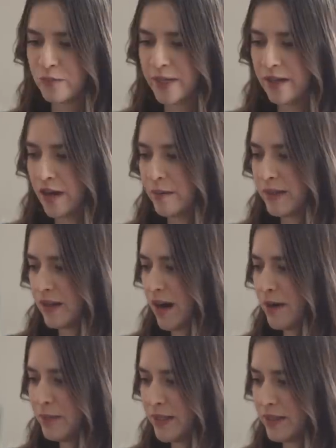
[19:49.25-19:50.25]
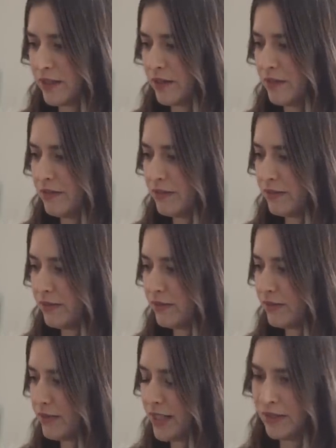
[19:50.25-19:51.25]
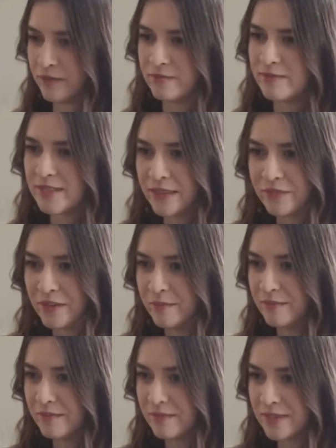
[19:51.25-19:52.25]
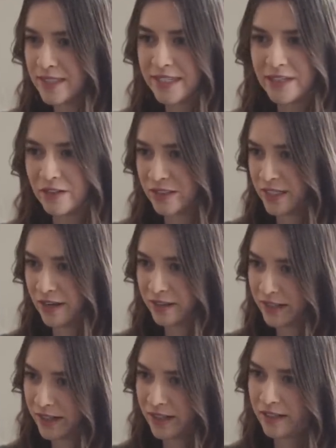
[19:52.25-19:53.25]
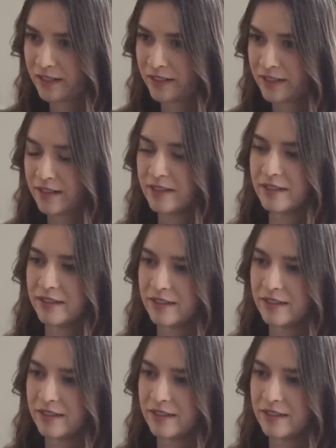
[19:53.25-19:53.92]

so many carbon copies of you know different singers out there. Yeah, there